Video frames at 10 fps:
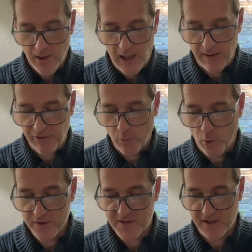Often
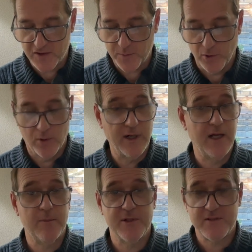words that explore
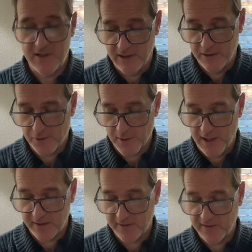intimacy and
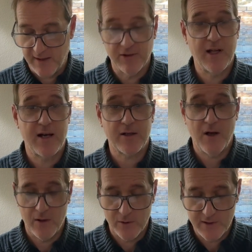drugs have a lot of
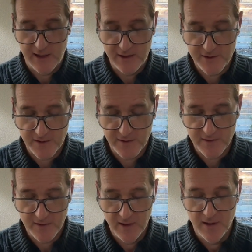
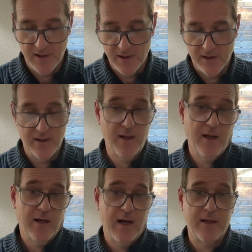connotations.
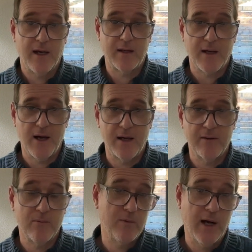And I kind
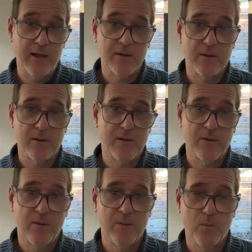of, right,
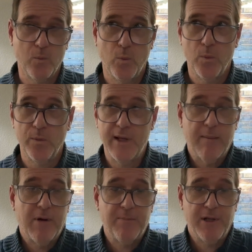
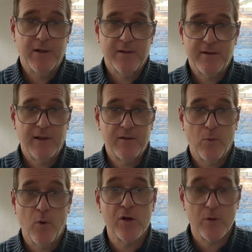that might be a good thing to
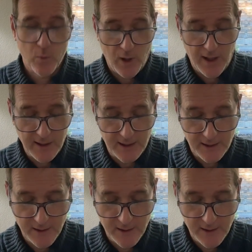wonder why,